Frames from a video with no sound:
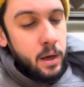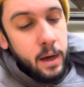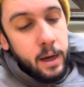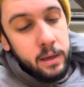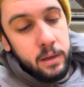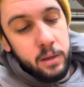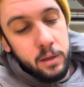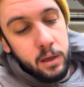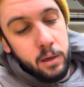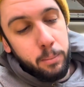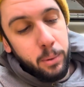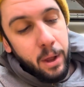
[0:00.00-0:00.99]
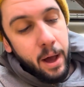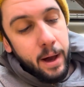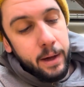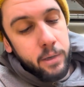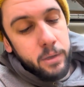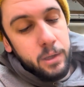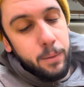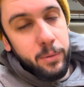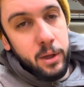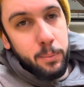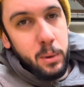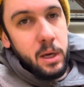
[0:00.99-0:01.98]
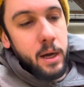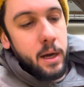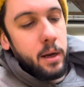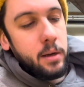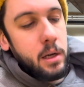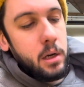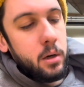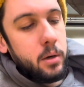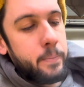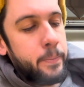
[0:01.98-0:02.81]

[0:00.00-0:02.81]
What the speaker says: I need to get a block or something behind here